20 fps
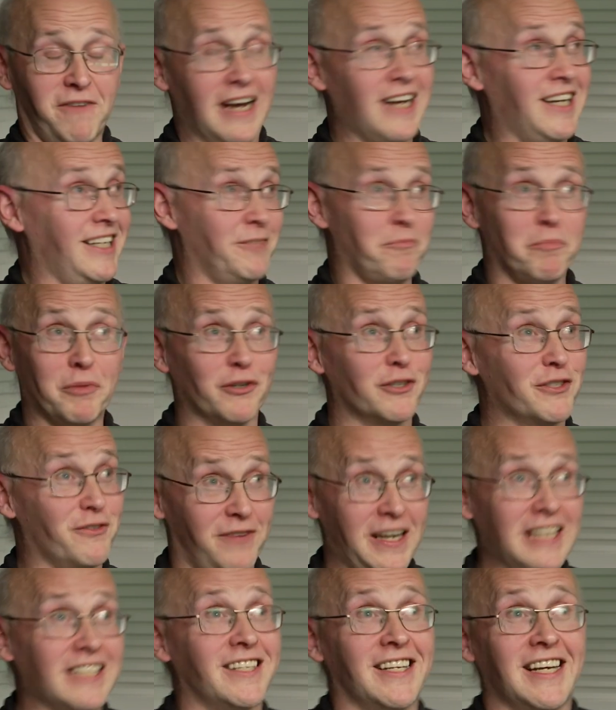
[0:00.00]
His book's
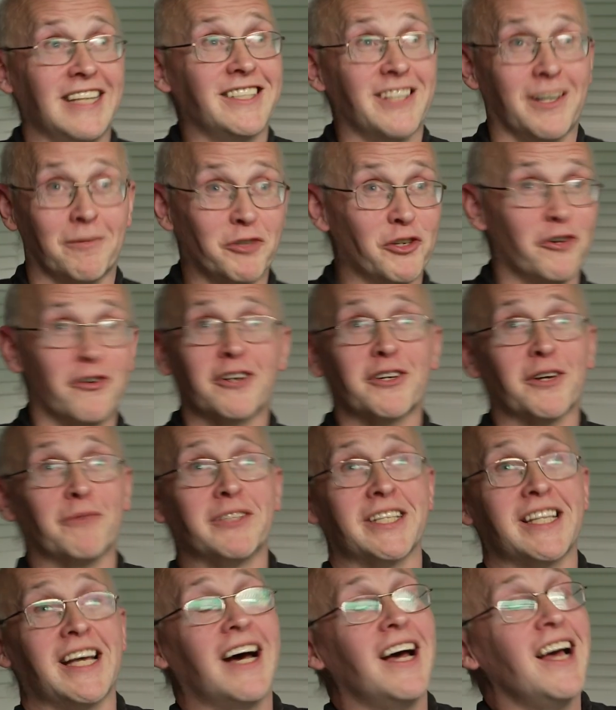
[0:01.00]
fascinating. I'm sure I'll come
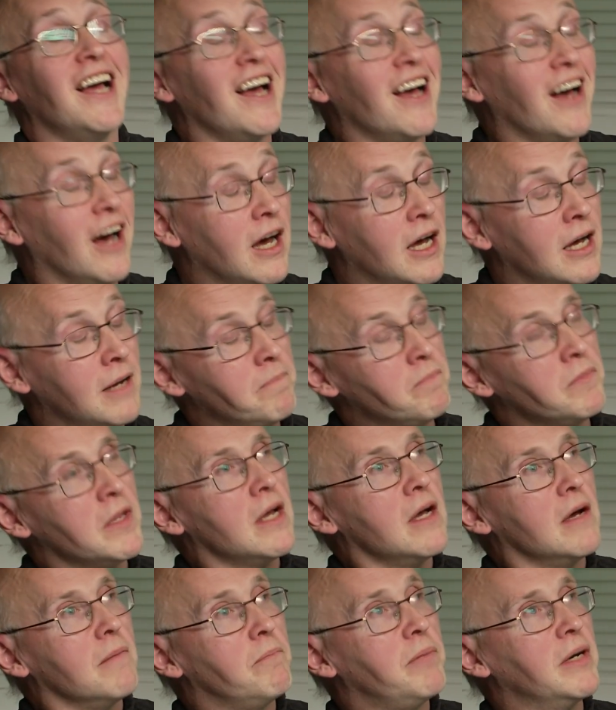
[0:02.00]
to that.
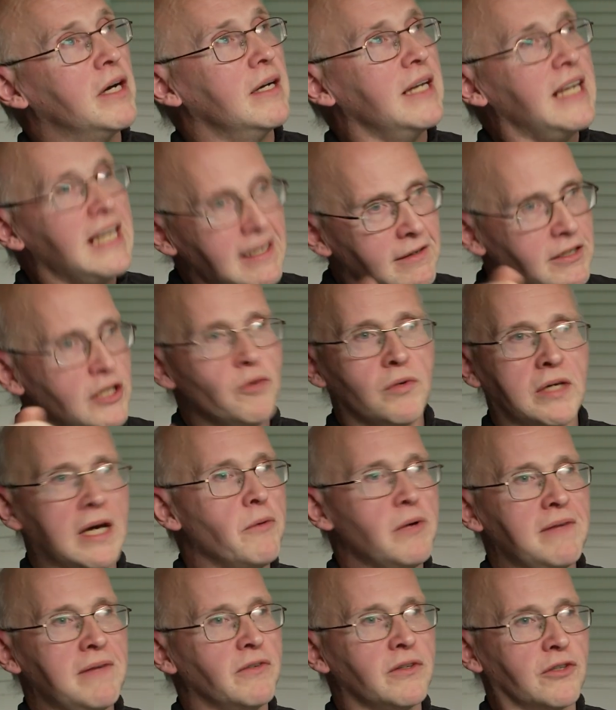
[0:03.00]
But you
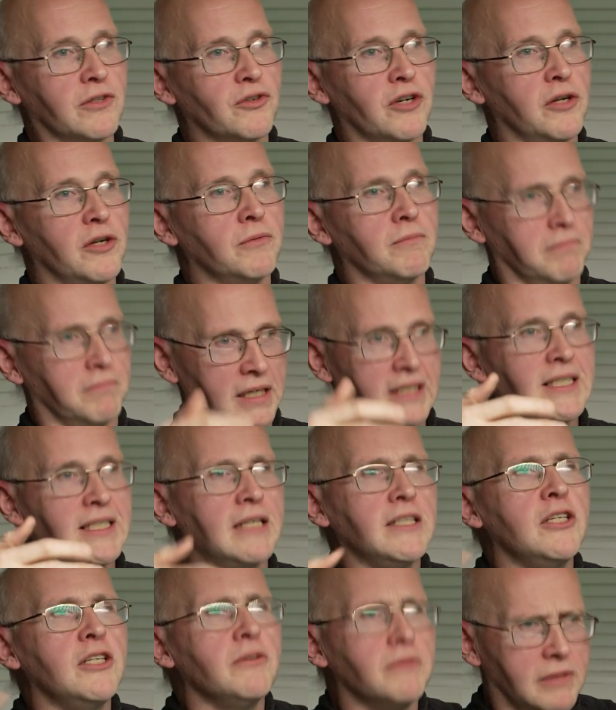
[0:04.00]
go even through.
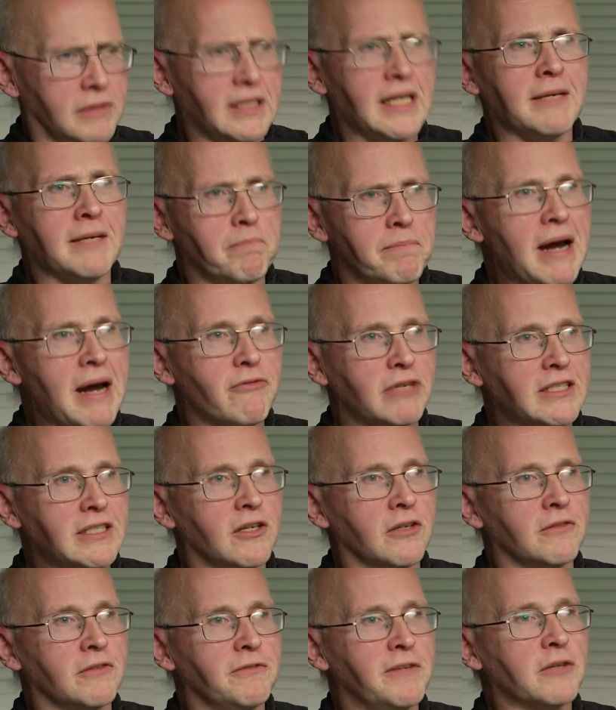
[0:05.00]
You'd think Barry
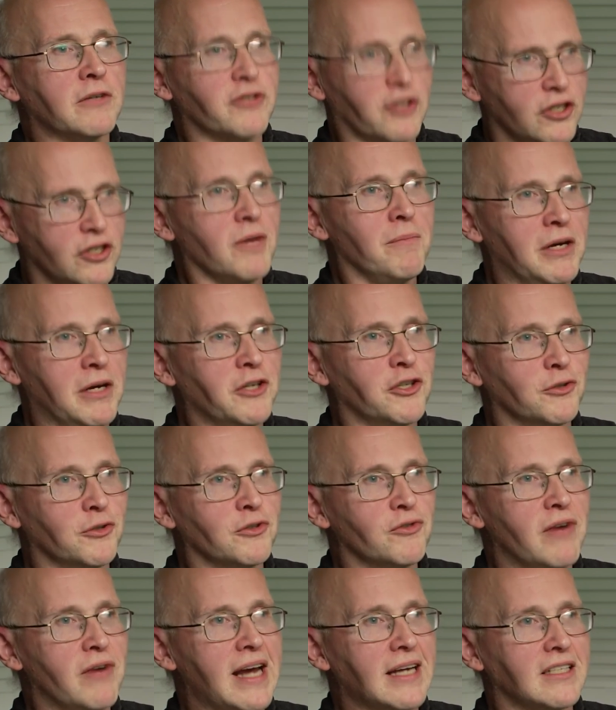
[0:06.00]
Sonnenfeld's a commercial
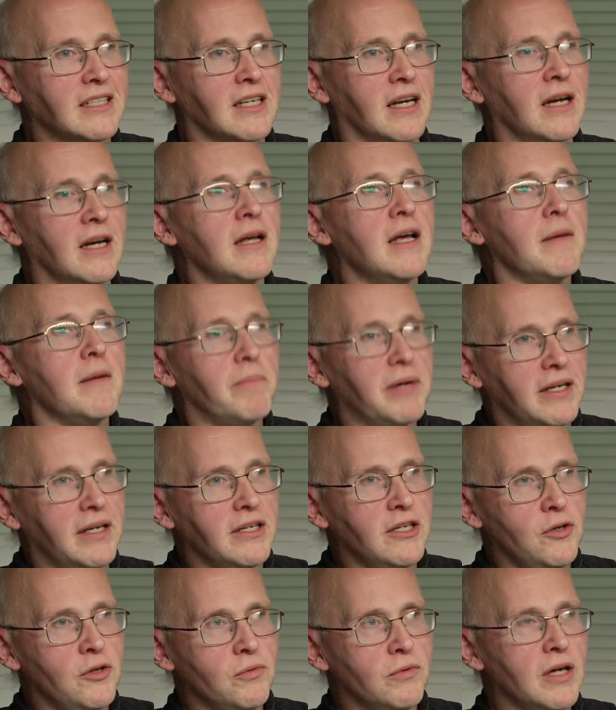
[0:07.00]
director. But
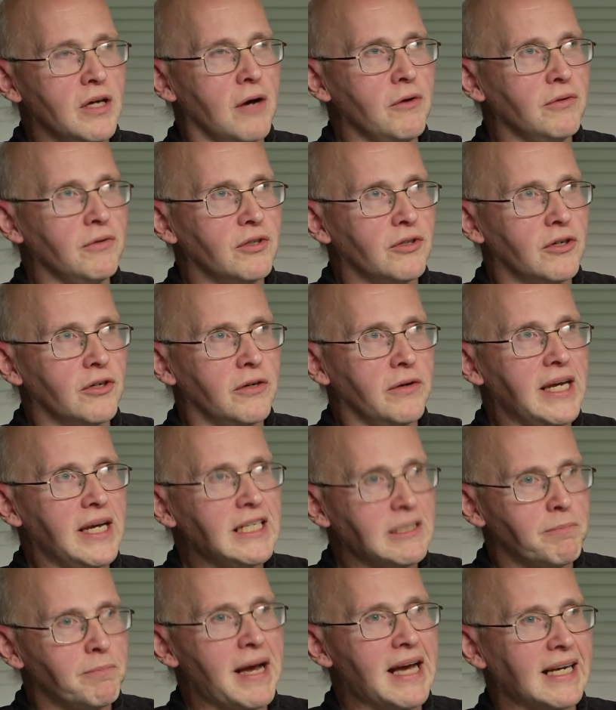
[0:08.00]
you go through
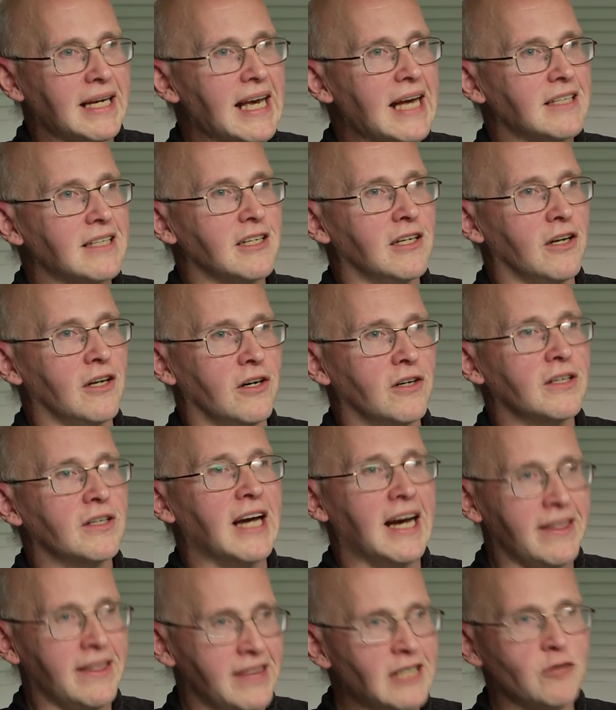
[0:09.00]
his back catalogue,
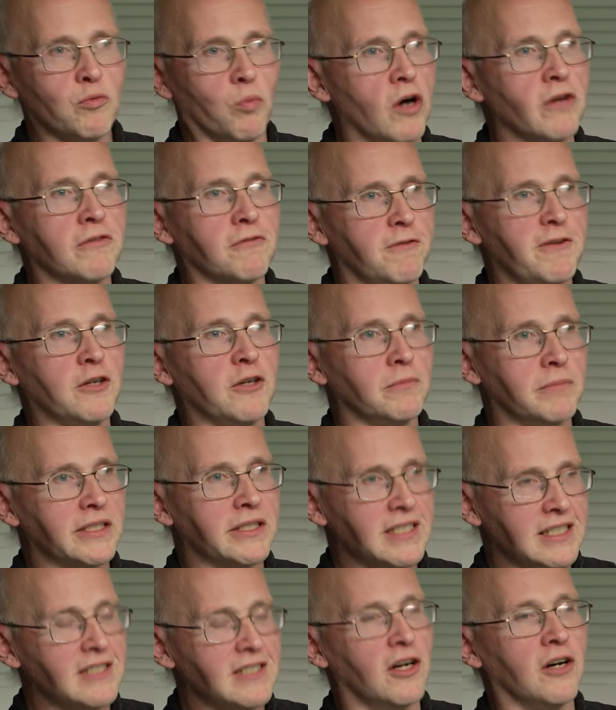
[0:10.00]
and there's one film
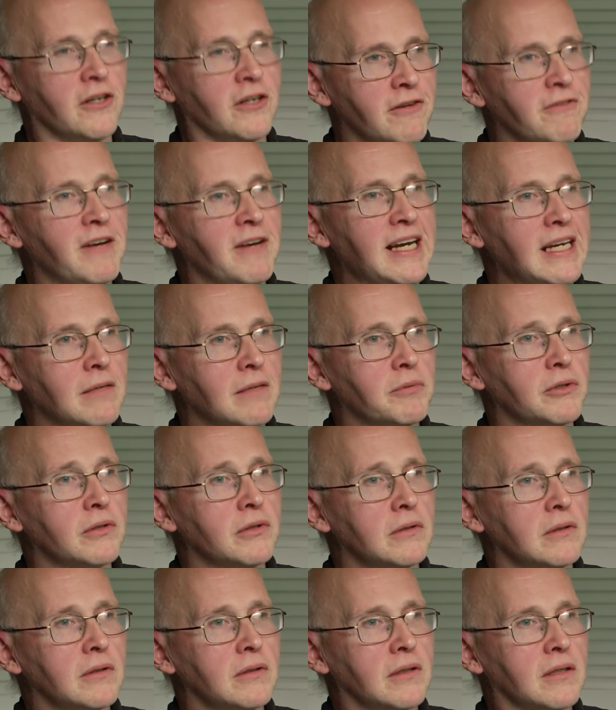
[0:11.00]
that is
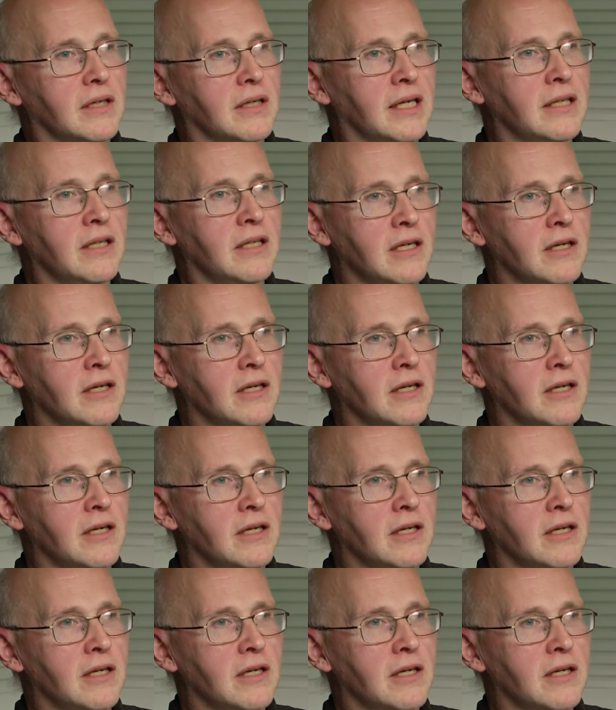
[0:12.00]
unavailable in the